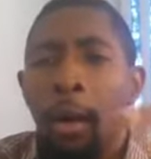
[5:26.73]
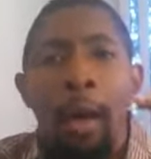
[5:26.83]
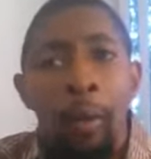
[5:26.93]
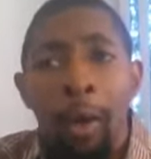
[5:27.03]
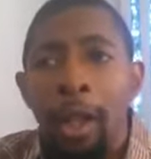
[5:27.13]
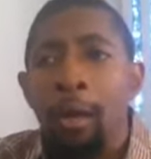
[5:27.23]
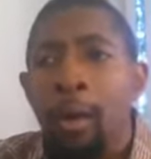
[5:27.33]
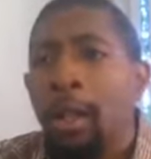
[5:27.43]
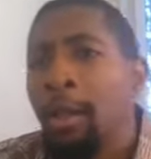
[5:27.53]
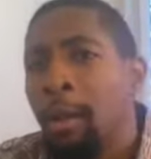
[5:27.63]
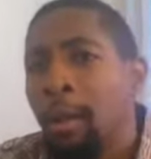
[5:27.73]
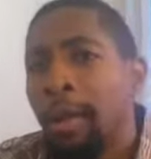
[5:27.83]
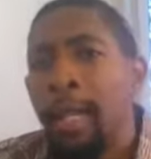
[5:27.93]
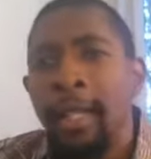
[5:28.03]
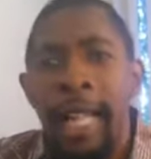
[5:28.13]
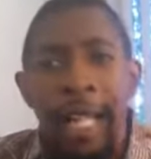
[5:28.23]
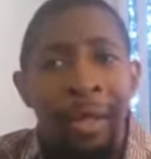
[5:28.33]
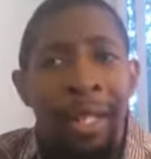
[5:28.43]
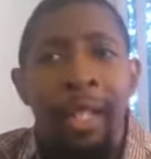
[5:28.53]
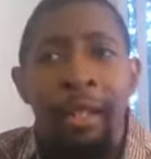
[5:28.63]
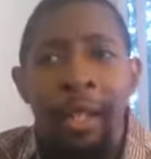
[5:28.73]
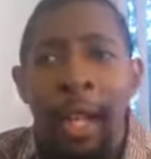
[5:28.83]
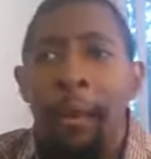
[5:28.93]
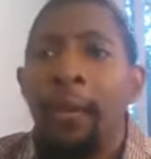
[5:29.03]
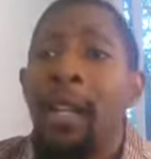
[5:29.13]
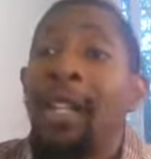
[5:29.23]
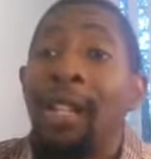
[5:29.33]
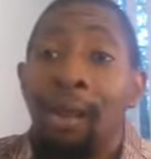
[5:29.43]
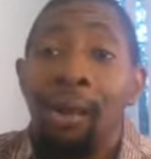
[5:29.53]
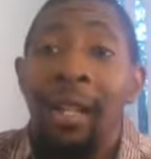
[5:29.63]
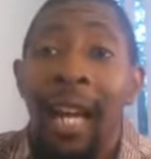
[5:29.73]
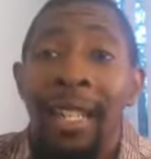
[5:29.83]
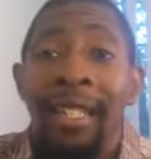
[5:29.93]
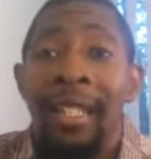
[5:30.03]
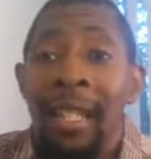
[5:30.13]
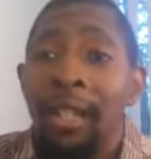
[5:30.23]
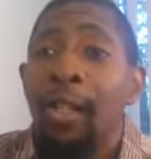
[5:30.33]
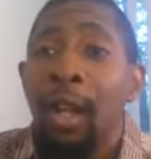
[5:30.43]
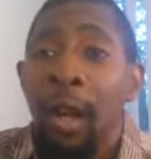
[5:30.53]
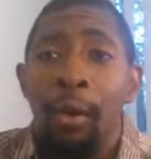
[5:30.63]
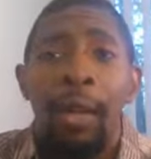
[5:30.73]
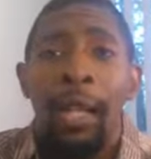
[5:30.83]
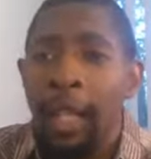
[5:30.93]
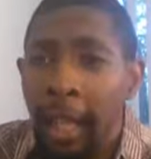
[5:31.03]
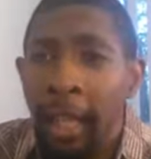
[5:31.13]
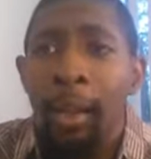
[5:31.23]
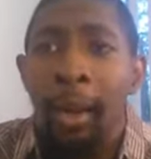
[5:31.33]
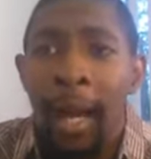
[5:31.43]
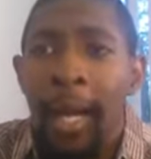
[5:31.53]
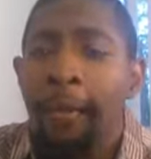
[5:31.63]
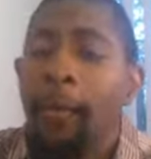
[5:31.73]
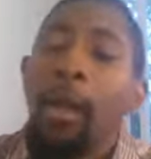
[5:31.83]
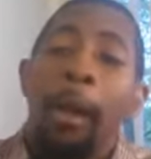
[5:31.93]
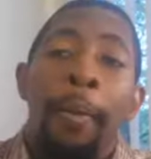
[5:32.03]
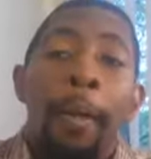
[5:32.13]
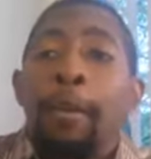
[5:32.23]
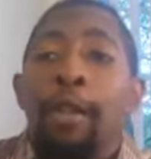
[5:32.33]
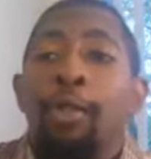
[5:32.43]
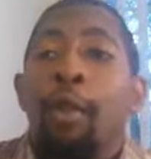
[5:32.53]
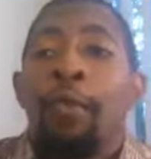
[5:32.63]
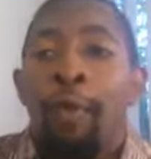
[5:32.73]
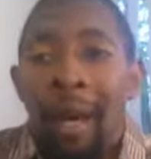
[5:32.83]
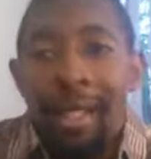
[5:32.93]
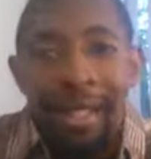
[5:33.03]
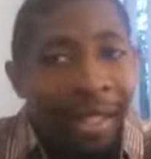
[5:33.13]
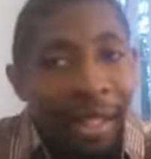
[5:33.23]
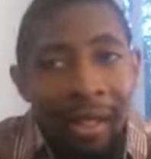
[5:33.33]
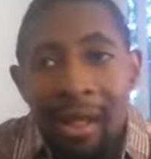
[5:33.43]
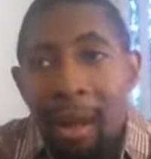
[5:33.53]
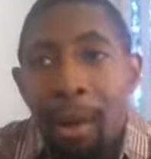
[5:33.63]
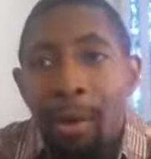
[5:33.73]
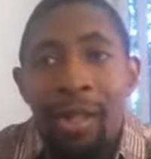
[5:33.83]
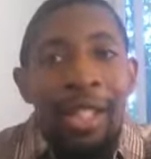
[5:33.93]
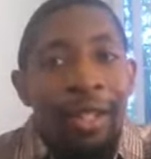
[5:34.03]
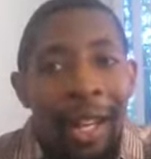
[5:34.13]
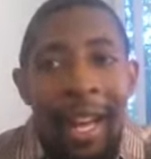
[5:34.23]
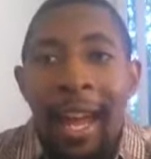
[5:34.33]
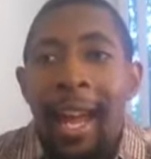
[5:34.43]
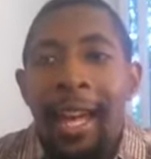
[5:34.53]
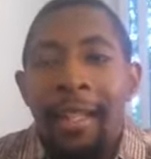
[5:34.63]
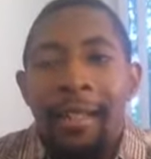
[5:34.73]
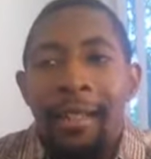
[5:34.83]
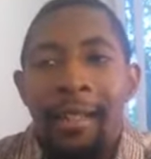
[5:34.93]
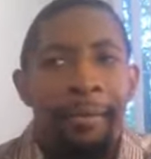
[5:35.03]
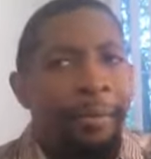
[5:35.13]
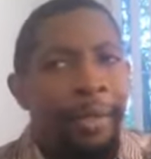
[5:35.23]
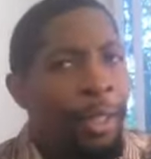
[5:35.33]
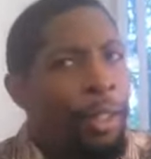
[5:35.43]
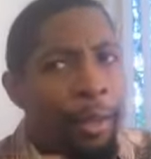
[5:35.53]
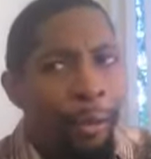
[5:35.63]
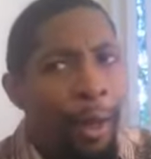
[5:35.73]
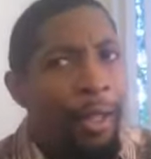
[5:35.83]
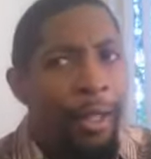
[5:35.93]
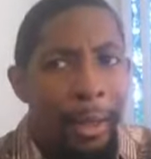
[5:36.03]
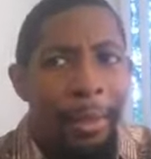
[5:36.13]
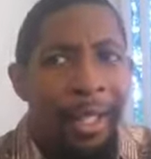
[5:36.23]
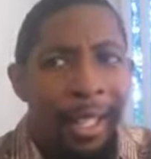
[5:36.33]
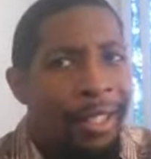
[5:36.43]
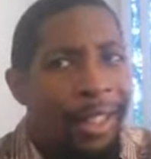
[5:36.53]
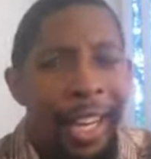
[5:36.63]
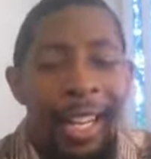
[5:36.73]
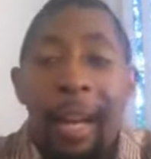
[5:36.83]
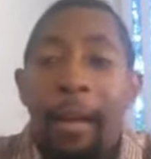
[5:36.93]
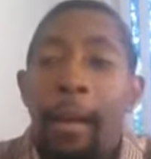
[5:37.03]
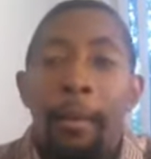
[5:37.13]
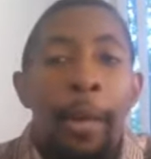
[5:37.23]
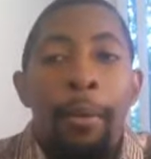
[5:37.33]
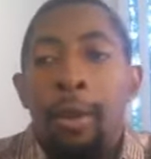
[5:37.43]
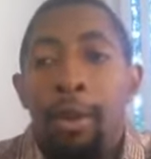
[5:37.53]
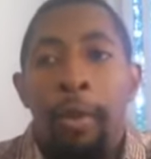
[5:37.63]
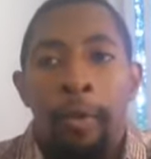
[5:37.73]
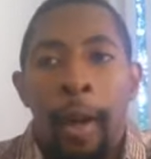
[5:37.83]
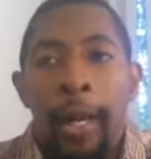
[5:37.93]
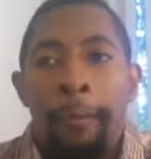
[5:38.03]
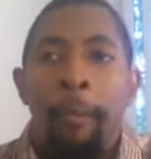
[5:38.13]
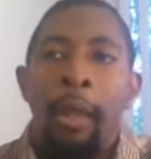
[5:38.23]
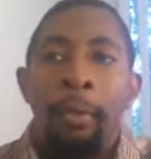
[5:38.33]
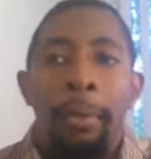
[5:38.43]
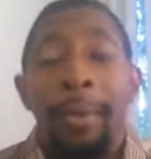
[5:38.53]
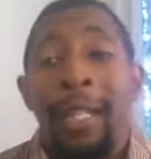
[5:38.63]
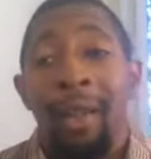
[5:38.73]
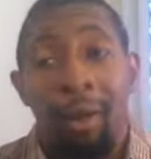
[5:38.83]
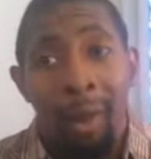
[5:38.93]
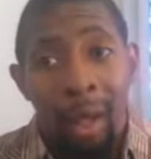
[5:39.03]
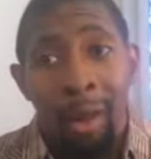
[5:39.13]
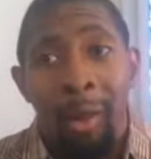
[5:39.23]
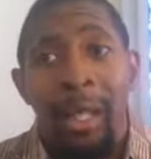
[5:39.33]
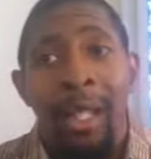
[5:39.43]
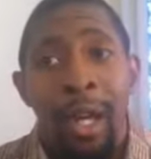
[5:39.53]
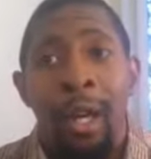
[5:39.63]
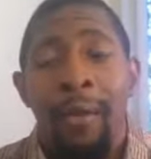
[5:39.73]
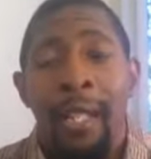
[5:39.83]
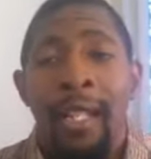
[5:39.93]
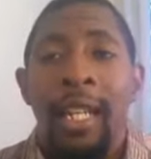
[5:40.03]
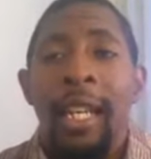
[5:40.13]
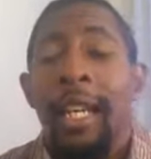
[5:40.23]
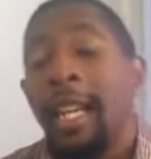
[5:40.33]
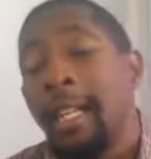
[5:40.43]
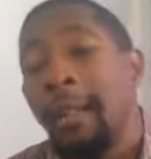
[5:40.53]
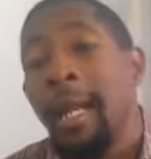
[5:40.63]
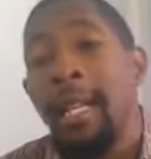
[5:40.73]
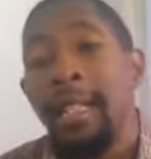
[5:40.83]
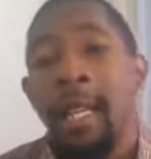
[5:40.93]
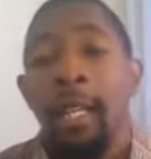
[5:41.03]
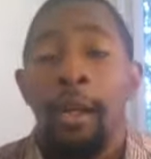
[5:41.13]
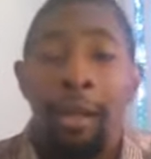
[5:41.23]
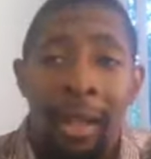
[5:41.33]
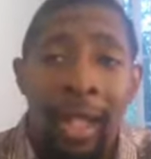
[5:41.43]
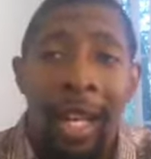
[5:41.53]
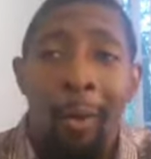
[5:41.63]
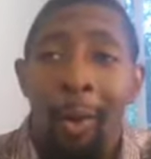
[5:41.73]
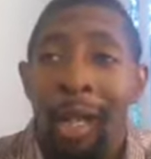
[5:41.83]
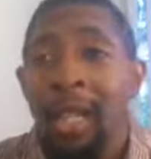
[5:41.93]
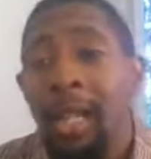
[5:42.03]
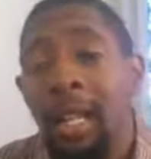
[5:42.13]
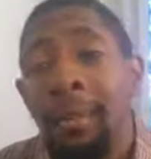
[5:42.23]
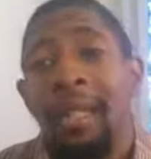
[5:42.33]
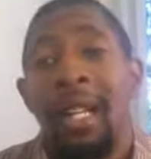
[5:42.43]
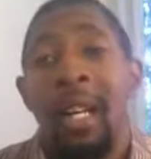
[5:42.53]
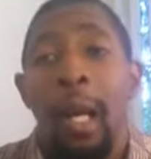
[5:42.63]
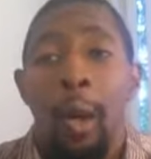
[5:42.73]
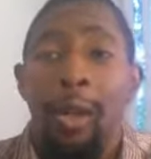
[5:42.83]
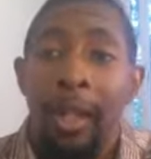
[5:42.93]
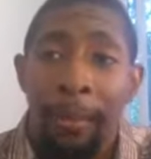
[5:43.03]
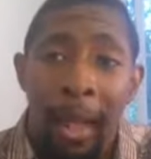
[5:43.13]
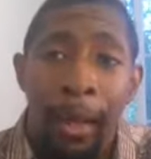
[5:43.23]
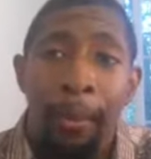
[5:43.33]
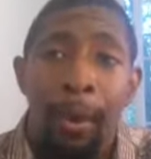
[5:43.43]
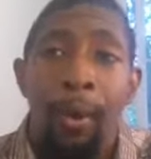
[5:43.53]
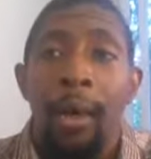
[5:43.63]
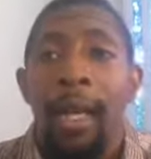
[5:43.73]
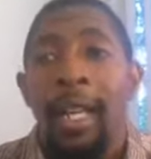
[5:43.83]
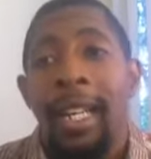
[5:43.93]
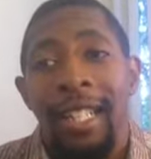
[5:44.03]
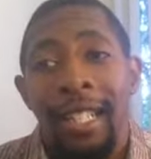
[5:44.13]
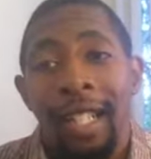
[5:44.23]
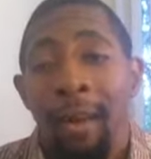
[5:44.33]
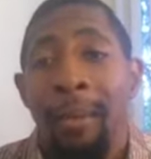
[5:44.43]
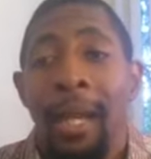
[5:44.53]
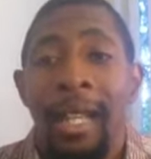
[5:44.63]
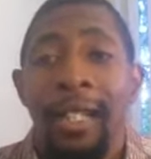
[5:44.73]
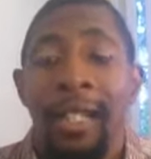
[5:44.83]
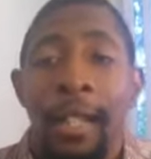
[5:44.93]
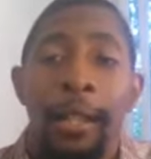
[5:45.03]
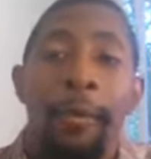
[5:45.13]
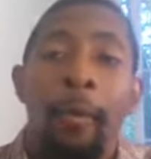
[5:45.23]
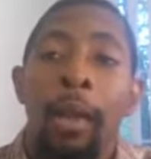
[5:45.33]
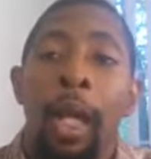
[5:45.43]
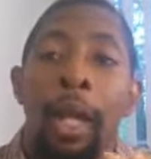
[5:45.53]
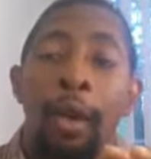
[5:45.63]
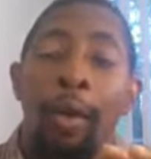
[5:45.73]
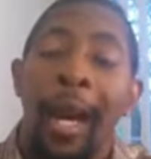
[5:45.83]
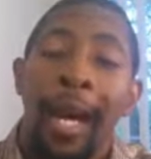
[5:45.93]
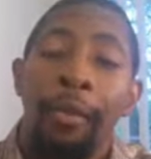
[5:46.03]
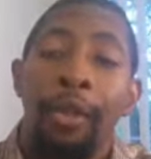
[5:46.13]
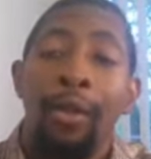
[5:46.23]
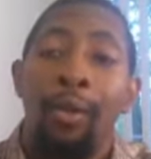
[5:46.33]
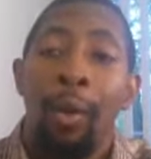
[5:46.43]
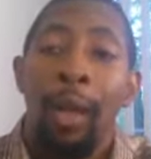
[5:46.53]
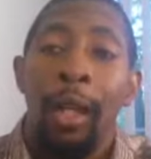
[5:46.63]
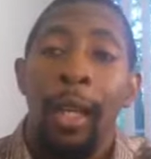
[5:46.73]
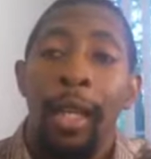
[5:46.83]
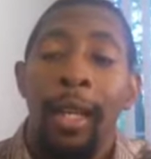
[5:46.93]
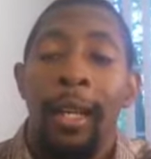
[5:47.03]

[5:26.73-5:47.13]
what do you want to do with this? Can you see yourself utilizing this, in your life? People are too afraid to just close and try to ask, do you want some of this, right? Like, people are too afraid. People get really, really nervous. And you guys got to understand, when it comes to closing people into your business, you have to really,